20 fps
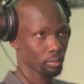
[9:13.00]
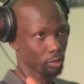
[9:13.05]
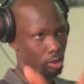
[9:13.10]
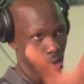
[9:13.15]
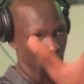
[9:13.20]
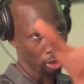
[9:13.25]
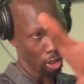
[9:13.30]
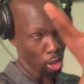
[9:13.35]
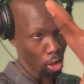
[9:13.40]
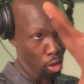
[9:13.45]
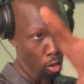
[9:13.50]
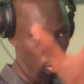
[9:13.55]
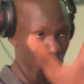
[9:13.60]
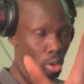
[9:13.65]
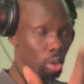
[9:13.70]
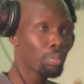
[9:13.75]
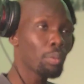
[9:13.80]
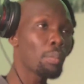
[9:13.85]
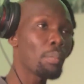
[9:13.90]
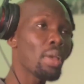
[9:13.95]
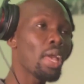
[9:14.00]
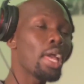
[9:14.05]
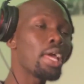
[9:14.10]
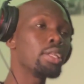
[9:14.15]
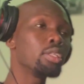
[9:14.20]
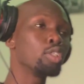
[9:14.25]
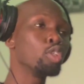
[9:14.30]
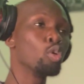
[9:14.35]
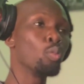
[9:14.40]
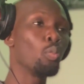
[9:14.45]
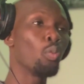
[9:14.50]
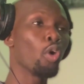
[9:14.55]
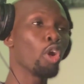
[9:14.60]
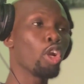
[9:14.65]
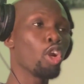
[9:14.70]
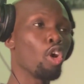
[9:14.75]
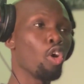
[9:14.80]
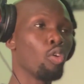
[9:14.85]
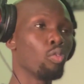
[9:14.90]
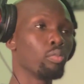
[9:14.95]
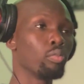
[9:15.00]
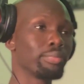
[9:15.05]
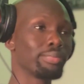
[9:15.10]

Here go, Superman 2.0.